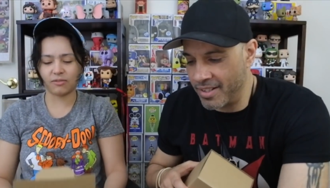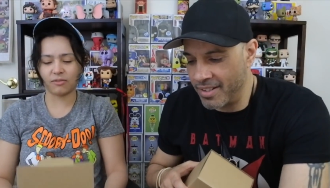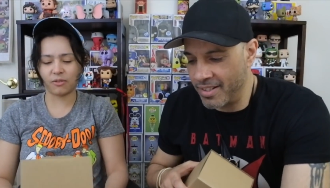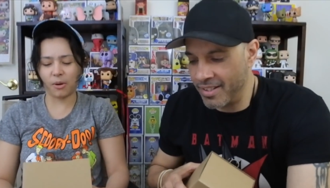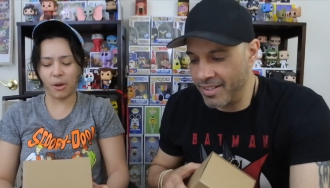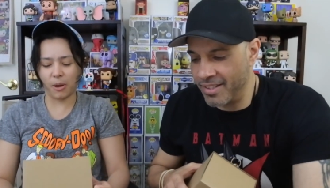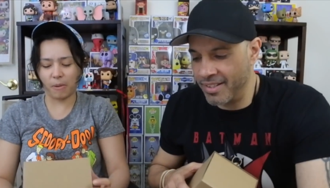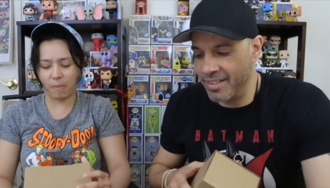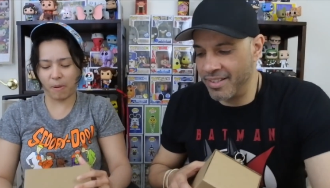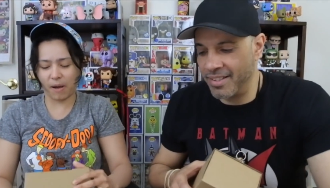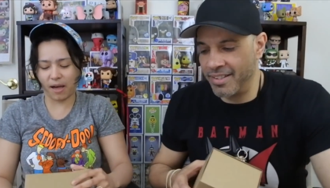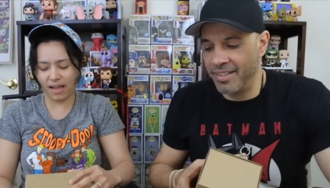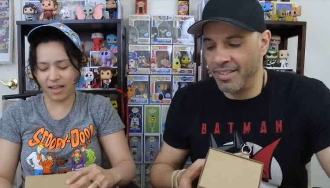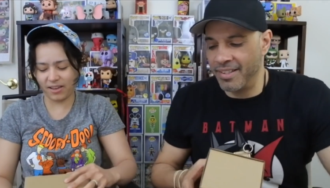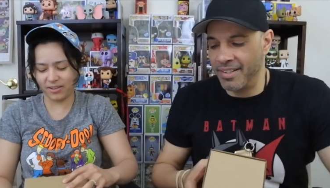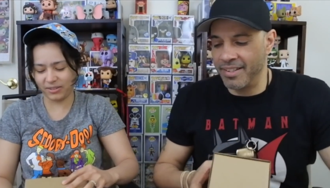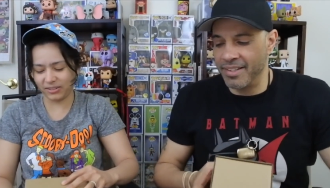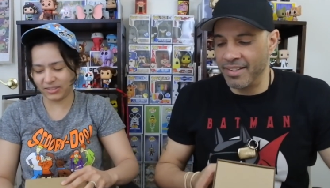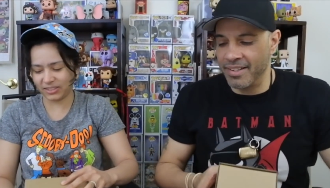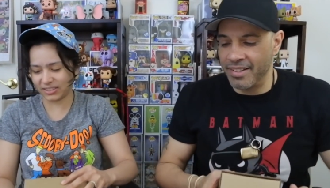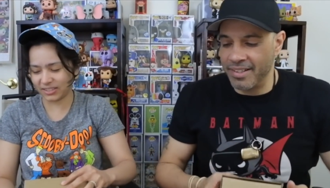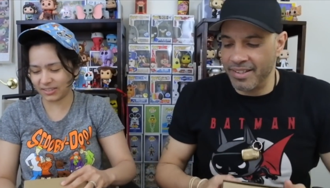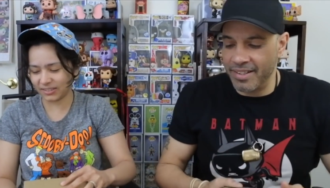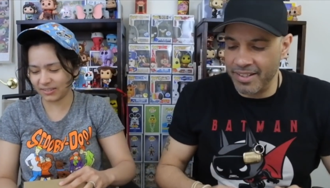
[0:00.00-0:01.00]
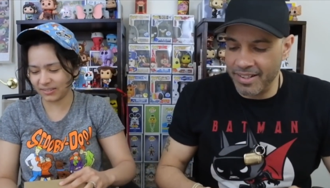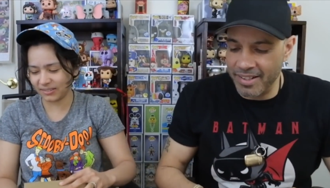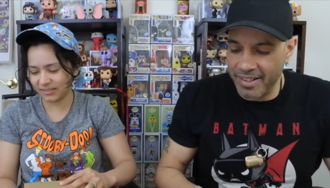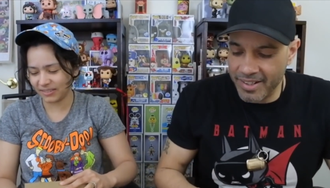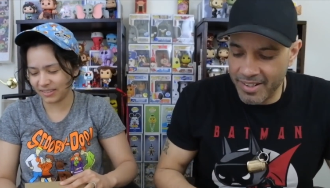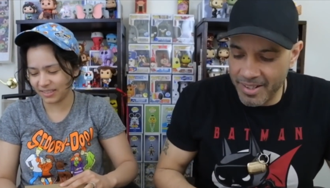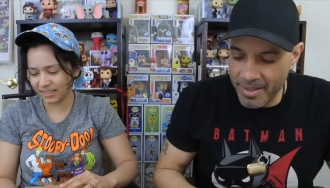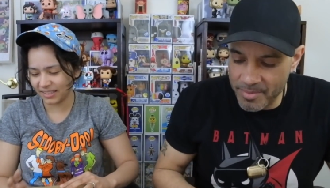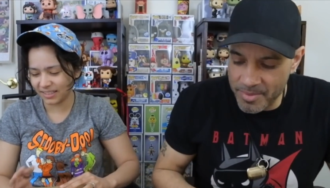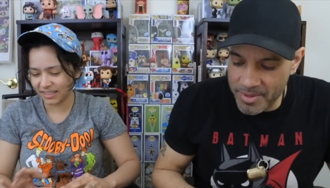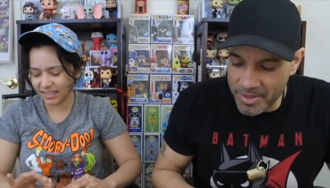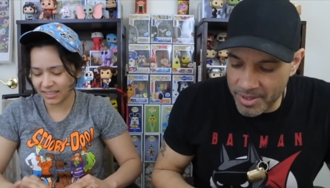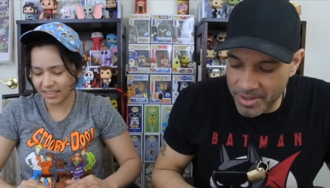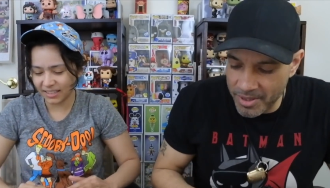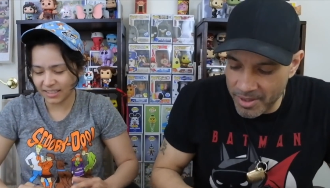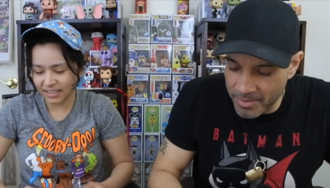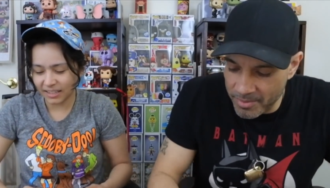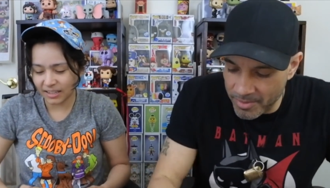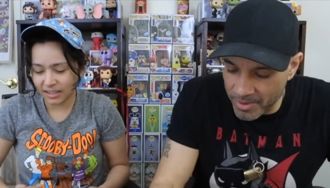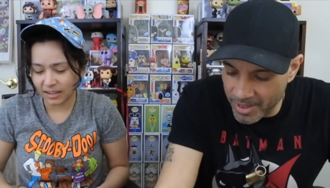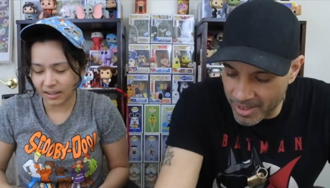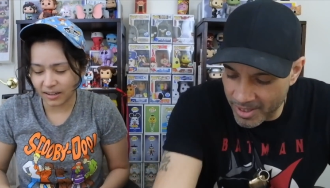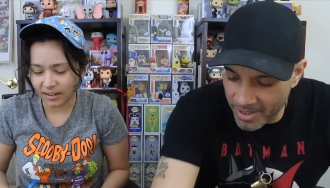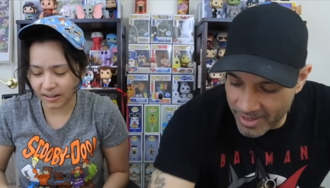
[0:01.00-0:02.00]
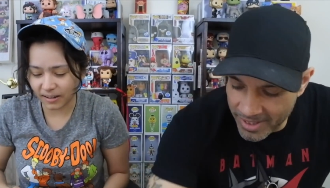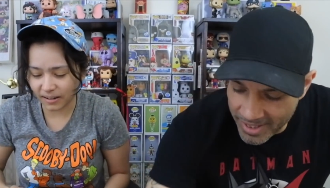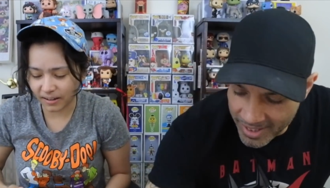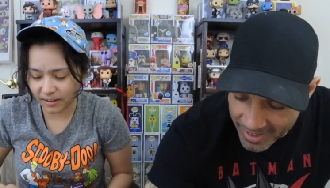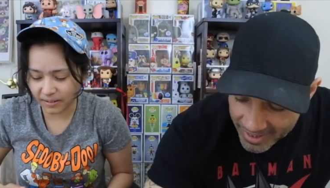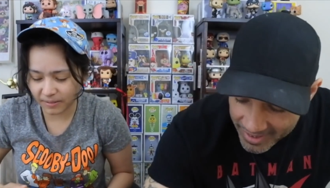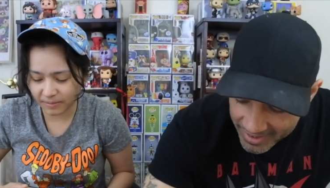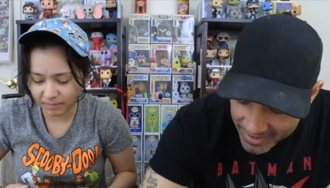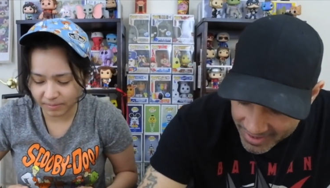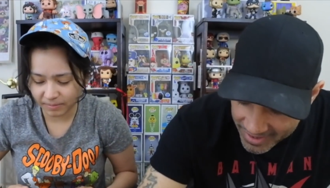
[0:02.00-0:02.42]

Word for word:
Speaker 1: Here comes the home run. Oh yeah,